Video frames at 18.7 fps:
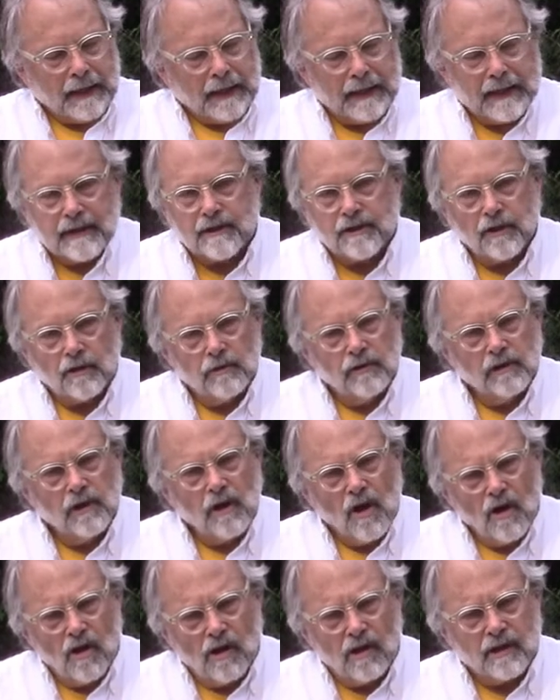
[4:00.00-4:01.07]
Getzel
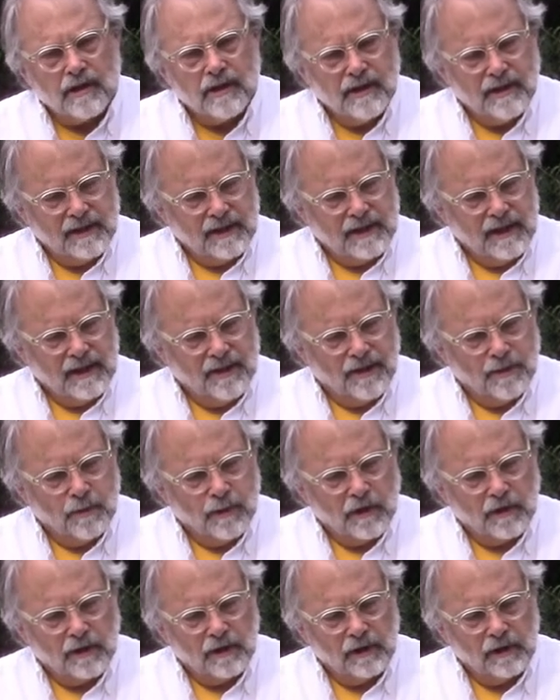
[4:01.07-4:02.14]
longed to see the
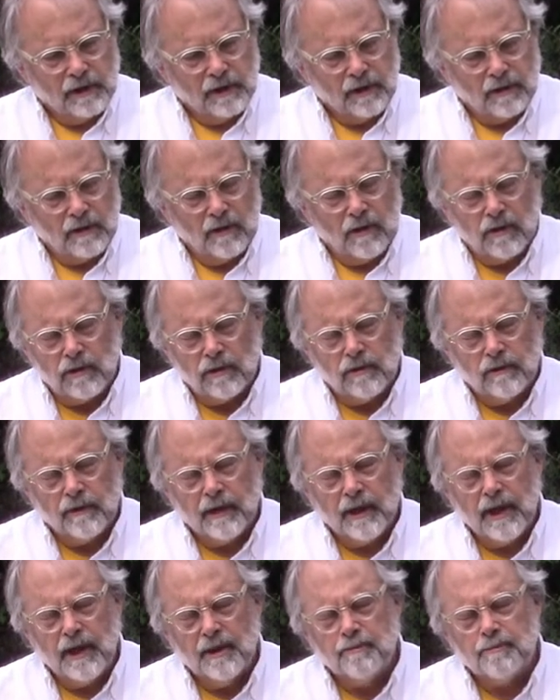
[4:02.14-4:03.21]
world. Oh,
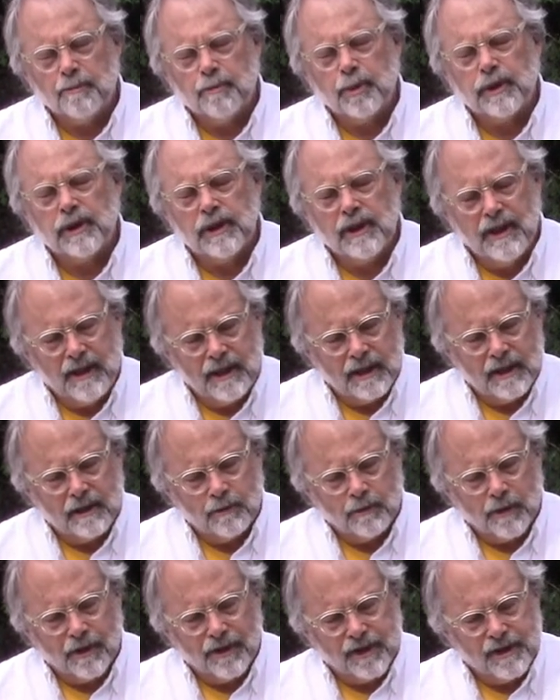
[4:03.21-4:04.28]
he pleaded
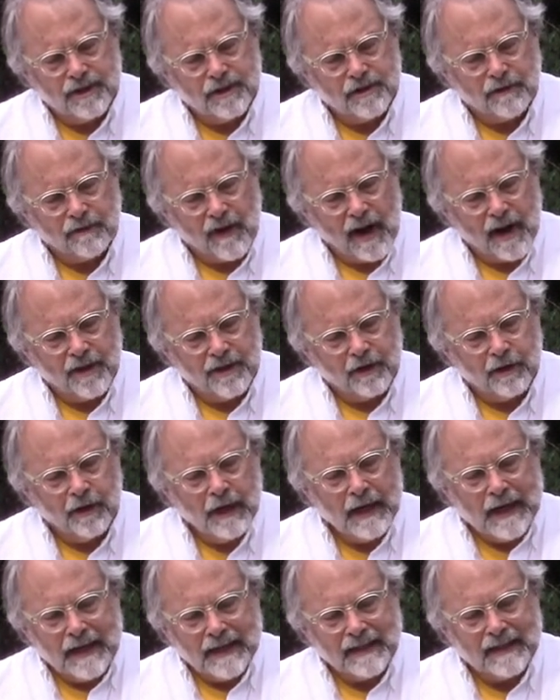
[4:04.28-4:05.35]
with his father
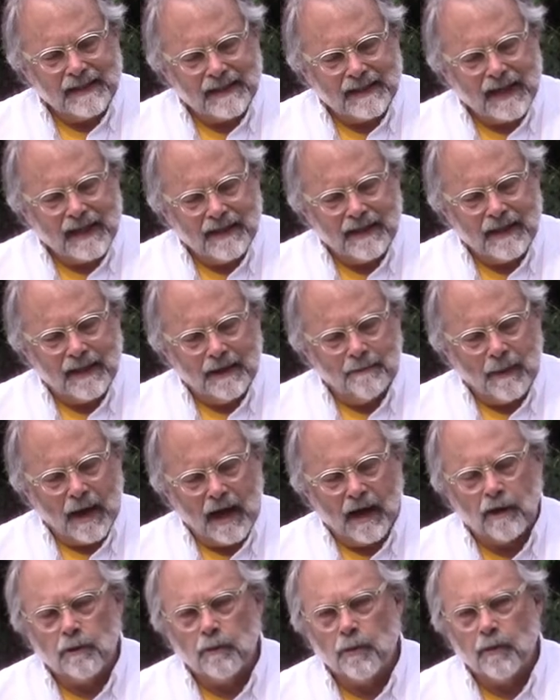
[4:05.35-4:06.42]
to send him
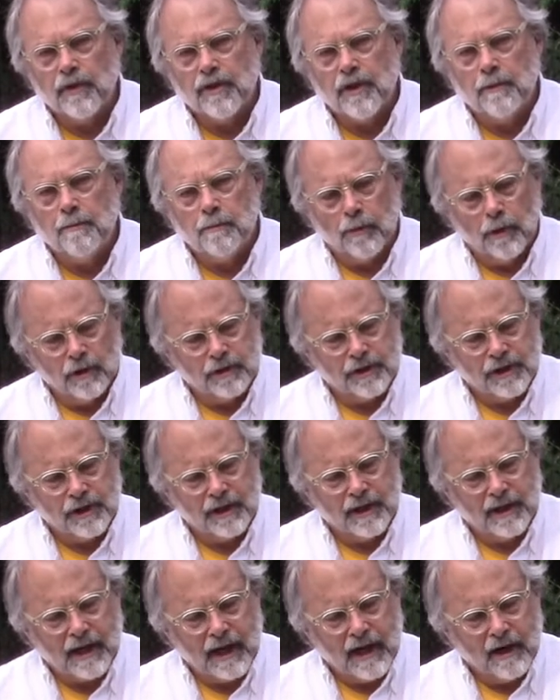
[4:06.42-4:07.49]
out with a
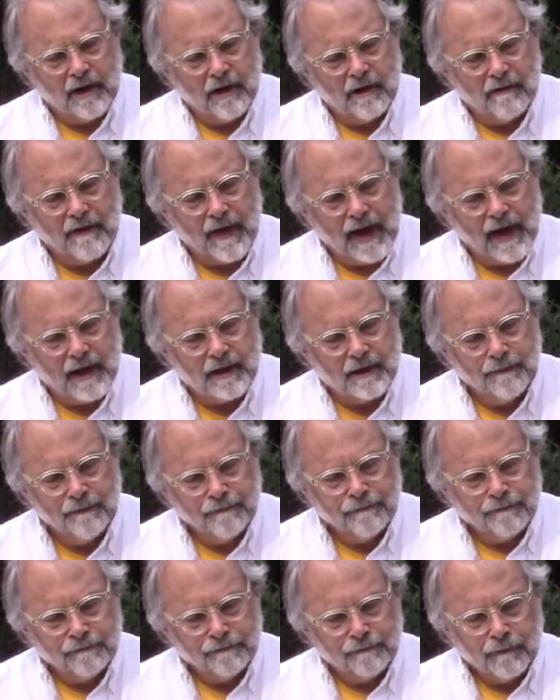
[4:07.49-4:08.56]
merchant caravan
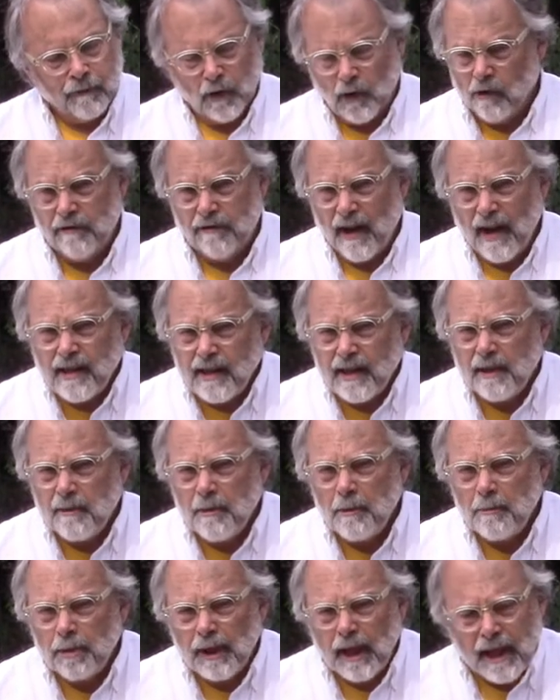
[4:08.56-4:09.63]
or find him
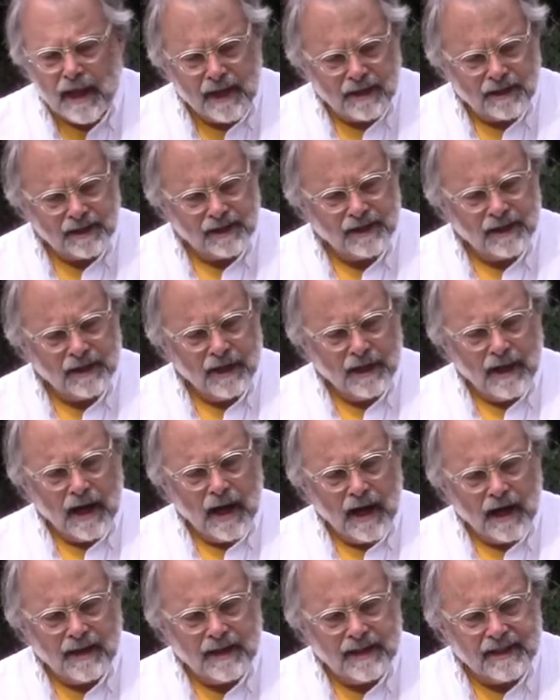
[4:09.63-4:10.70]
a place
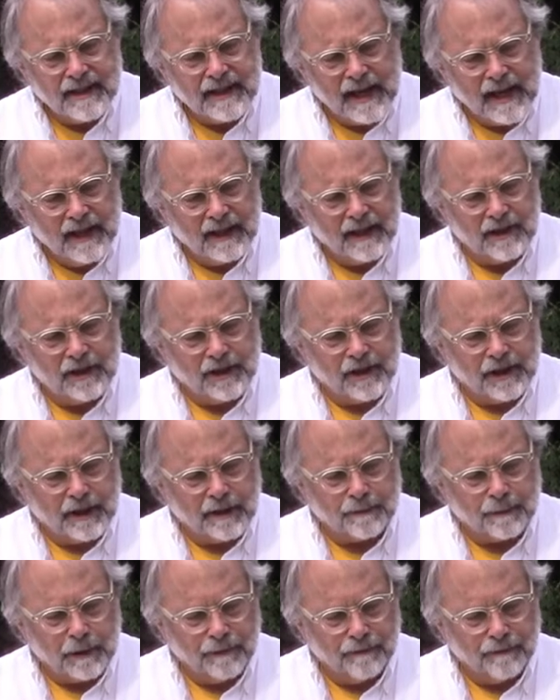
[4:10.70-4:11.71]
on a sailing ship.